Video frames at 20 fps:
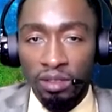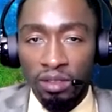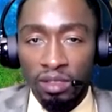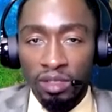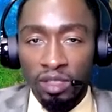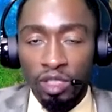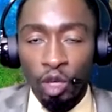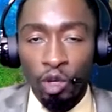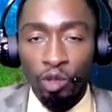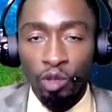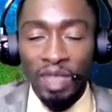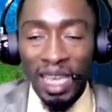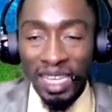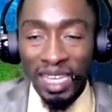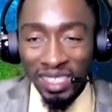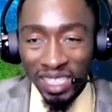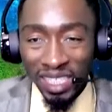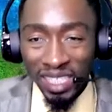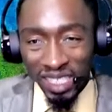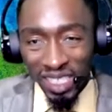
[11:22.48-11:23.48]
So
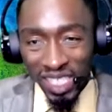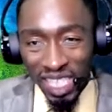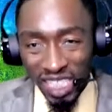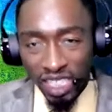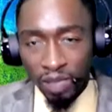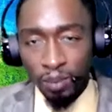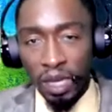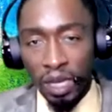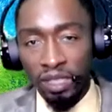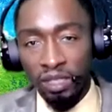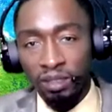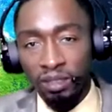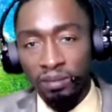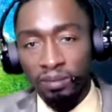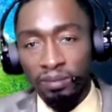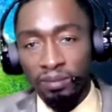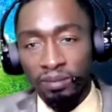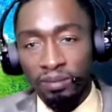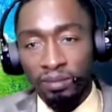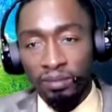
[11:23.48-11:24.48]
there's a 6 month
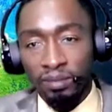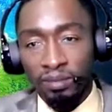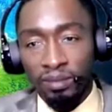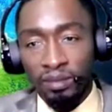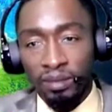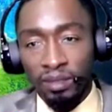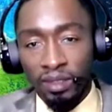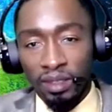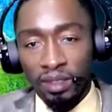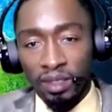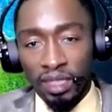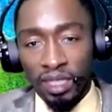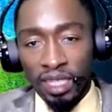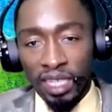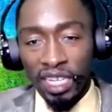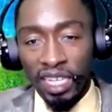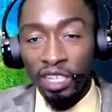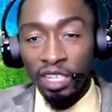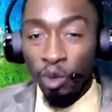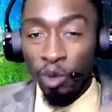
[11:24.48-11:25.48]

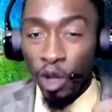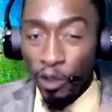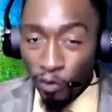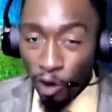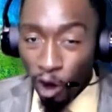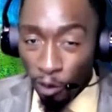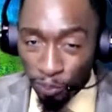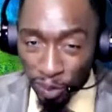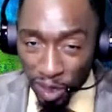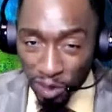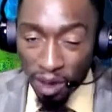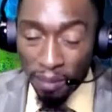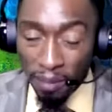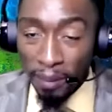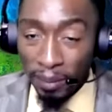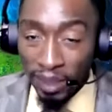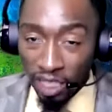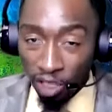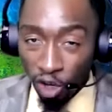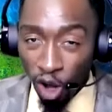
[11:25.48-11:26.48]
in waiver premium
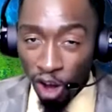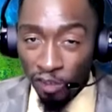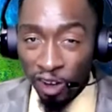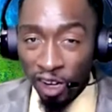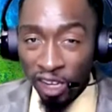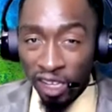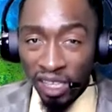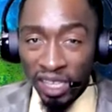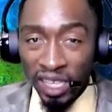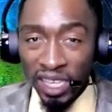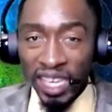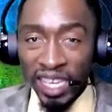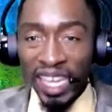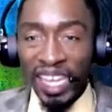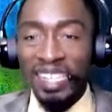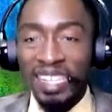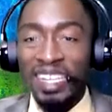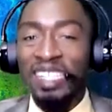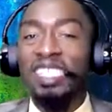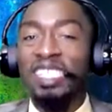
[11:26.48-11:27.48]
I'm gonna cover,
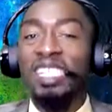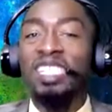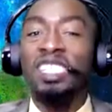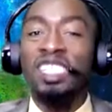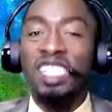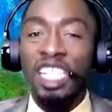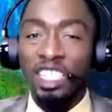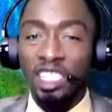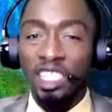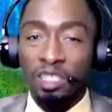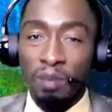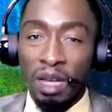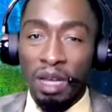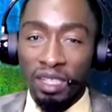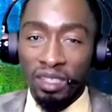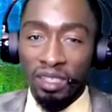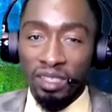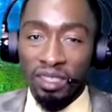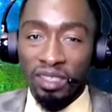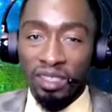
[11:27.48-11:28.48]
and there's a 6 month
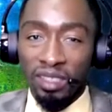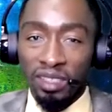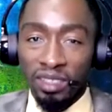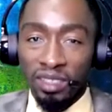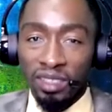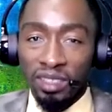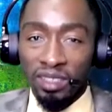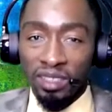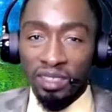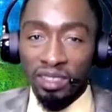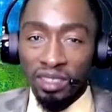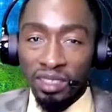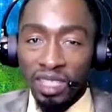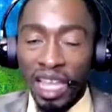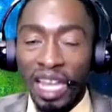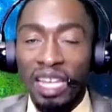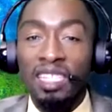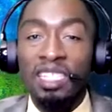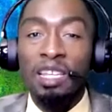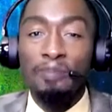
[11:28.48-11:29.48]

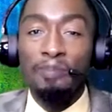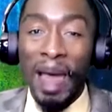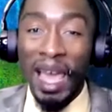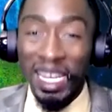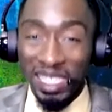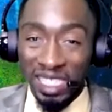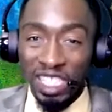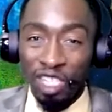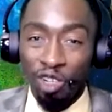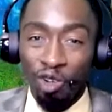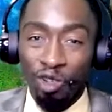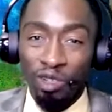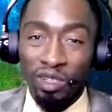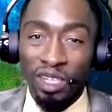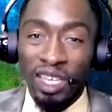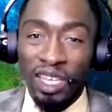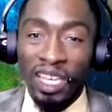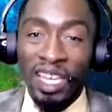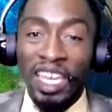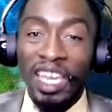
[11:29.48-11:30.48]
that on the policy loan.
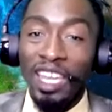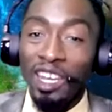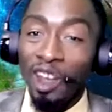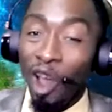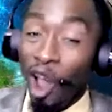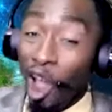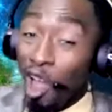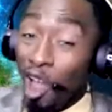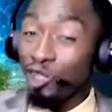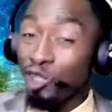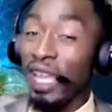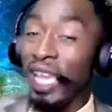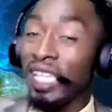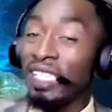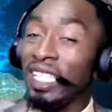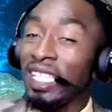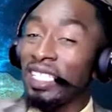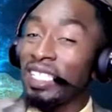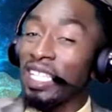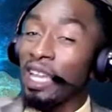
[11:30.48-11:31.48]
And also there's
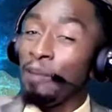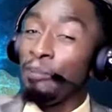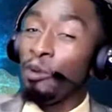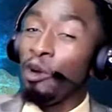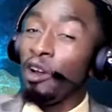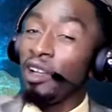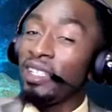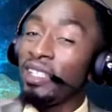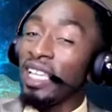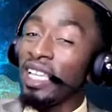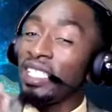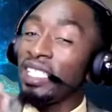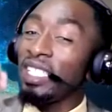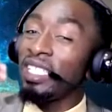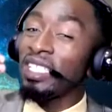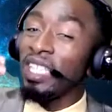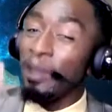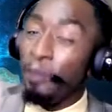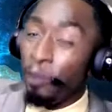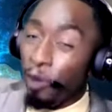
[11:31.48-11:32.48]
a
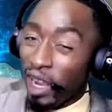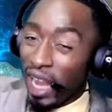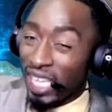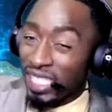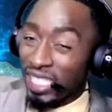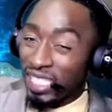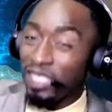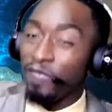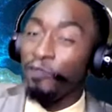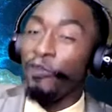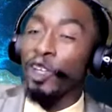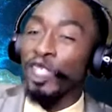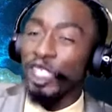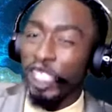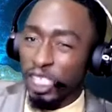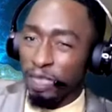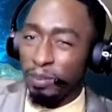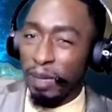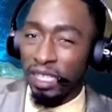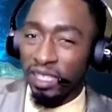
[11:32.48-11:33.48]
temporary license for
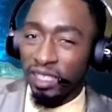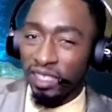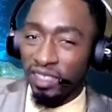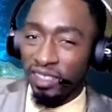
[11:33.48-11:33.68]
6 months.